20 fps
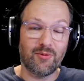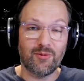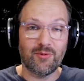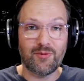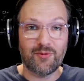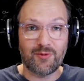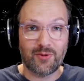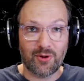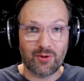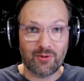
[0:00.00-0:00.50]

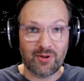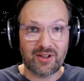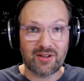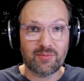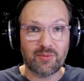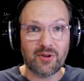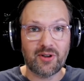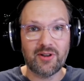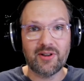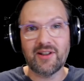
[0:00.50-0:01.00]
for the Rust
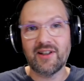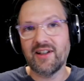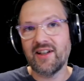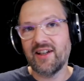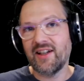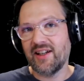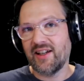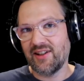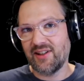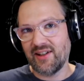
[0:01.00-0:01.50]
part
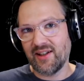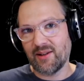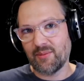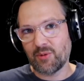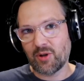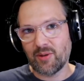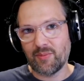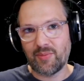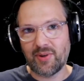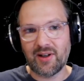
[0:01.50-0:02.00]
and the Elm
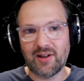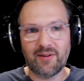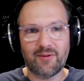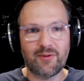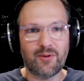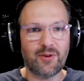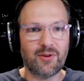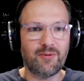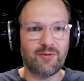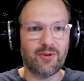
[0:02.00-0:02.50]
compiler for
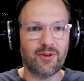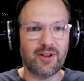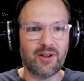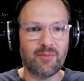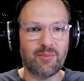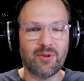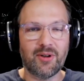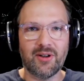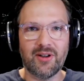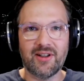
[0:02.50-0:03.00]
the front end
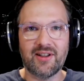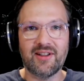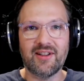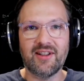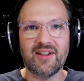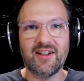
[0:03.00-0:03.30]
part.